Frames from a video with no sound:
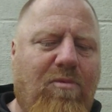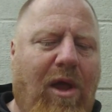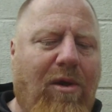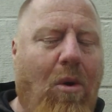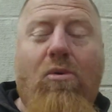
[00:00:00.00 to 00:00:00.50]

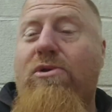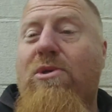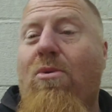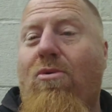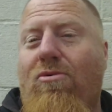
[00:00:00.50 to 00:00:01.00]
like old
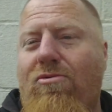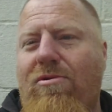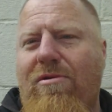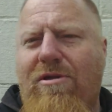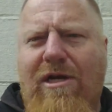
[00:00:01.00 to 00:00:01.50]
school
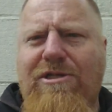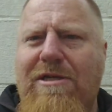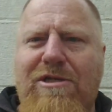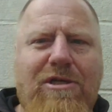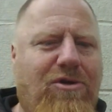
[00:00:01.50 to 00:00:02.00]

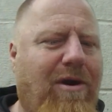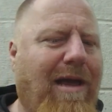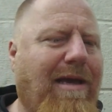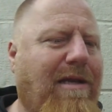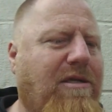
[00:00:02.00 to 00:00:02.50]
Dungeons and
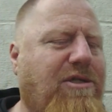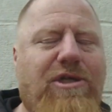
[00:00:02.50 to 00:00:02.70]
Dragons,